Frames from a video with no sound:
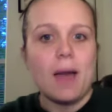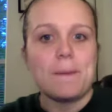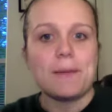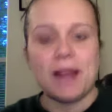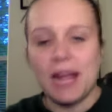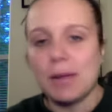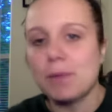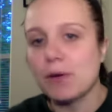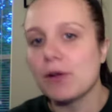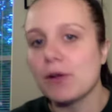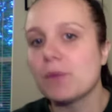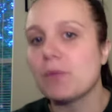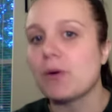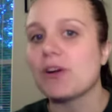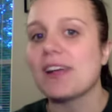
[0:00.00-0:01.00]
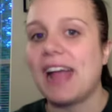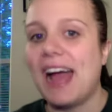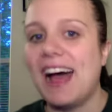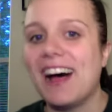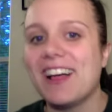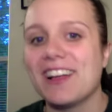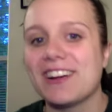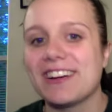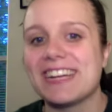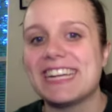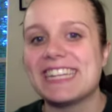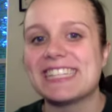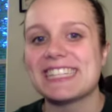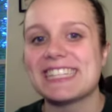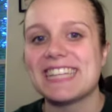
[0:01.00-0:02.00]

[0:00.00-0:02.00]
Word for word: but I burned more calories